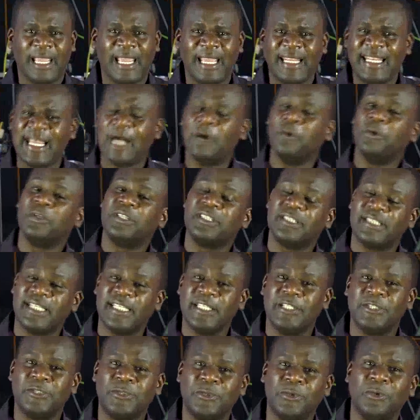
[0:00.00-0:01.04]
and I will
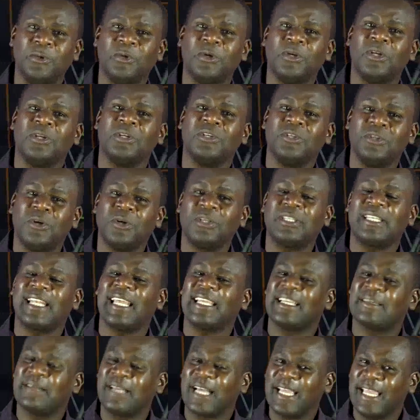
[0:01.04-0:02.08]
treat you not
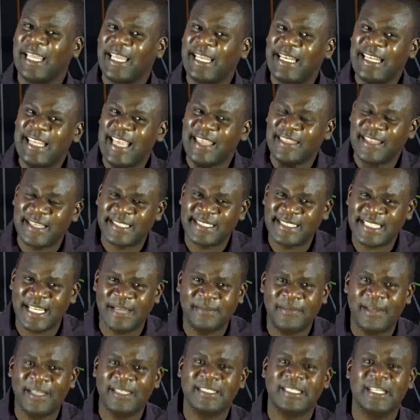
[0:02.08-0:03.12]
like any other
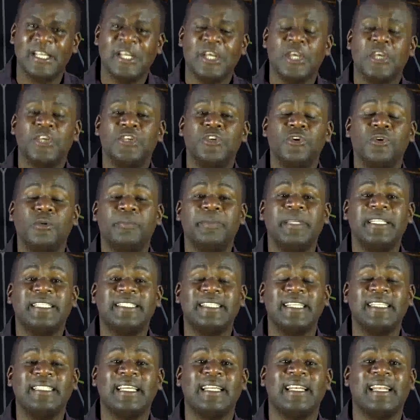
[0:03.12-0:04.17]
servant, you will be
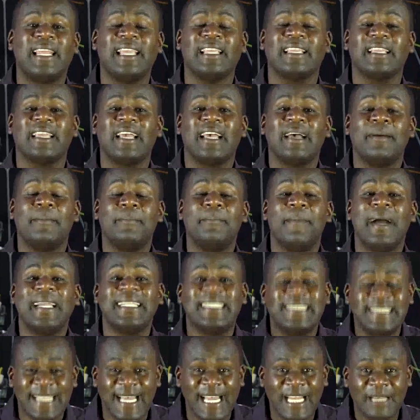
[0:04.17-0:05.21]
treated like my
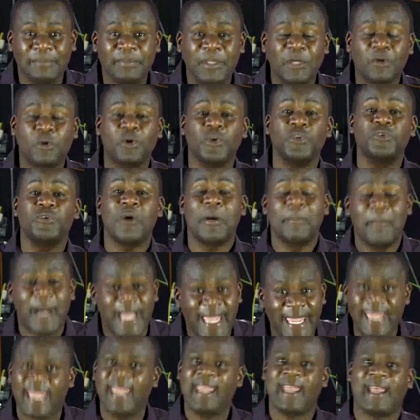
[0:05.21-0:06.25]
son because you are
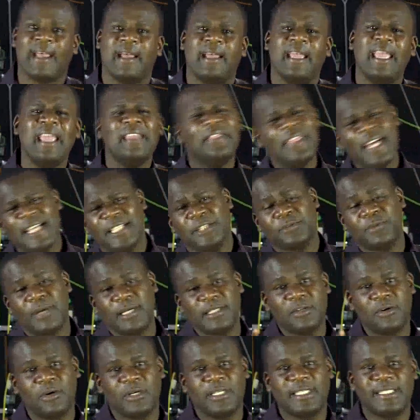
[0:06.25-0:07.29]
my heir. And that's
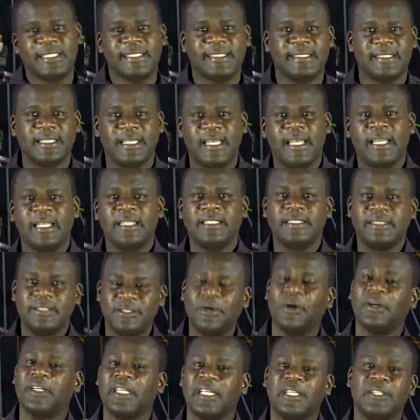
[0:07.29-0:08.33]
what God is
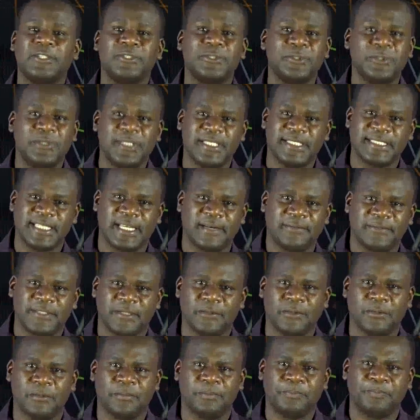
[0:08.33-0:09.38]
talking to you this
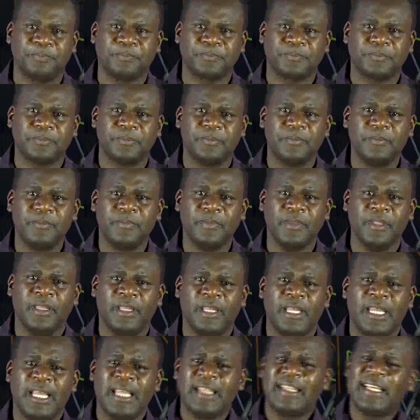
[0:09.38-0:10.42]
afternoon.
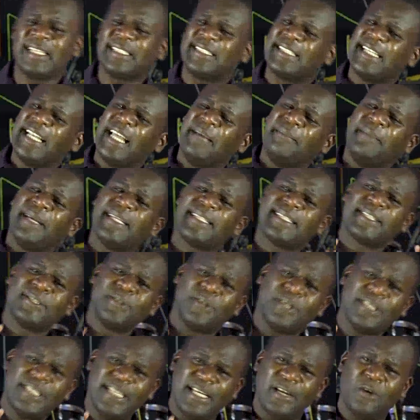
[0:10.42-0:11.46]
That zile mess
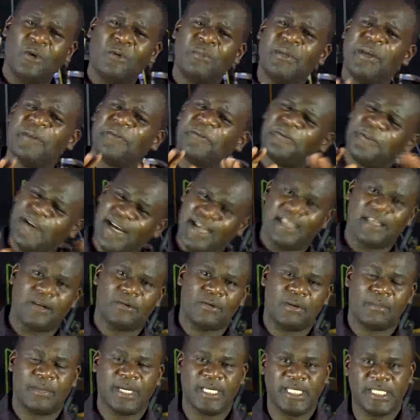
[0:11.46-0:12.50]
zote umefanya
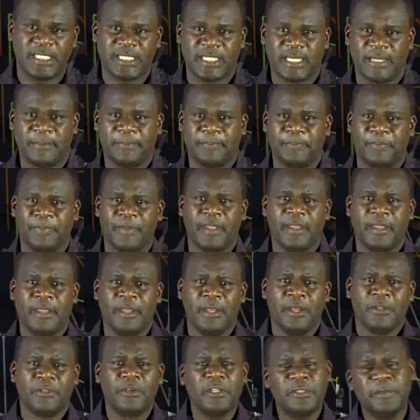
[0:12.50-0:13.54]
kwa maisha.
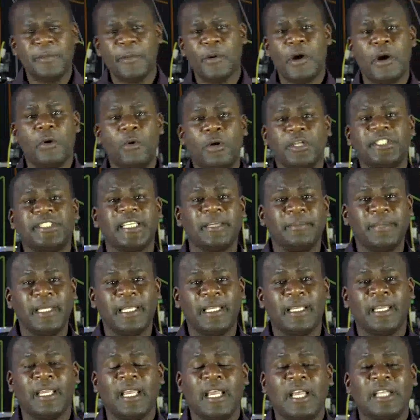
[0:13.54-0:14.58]
Those people who are watching
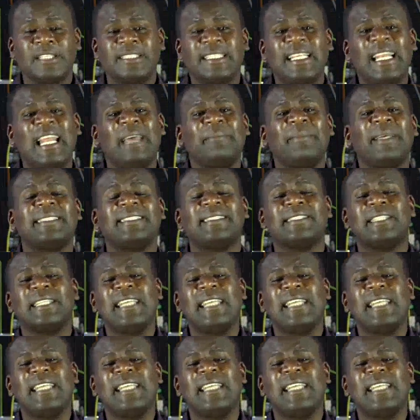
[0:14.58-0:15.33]
me, zile mess,